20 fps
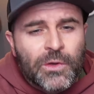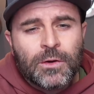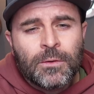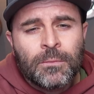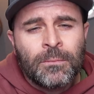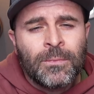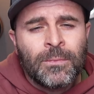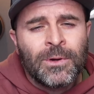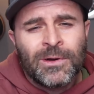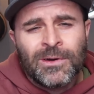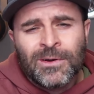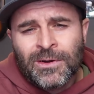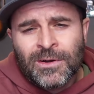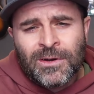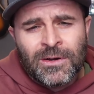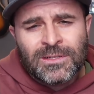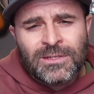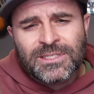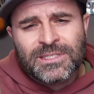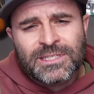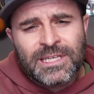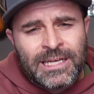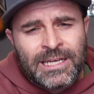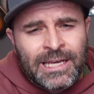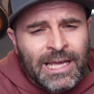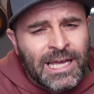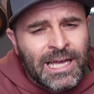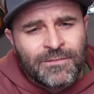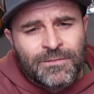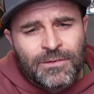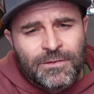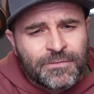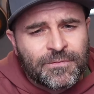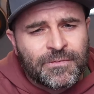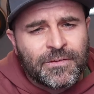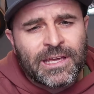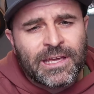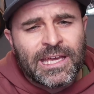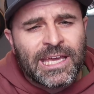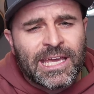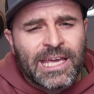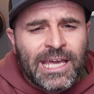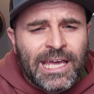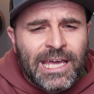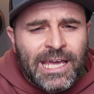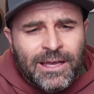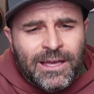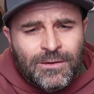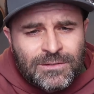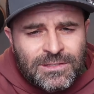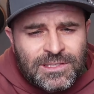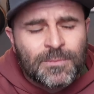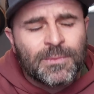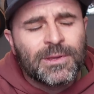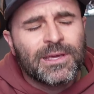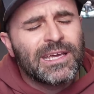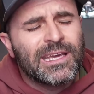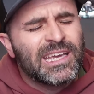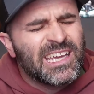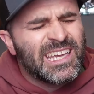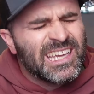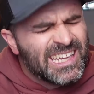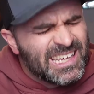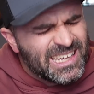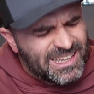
your mercy never fails me.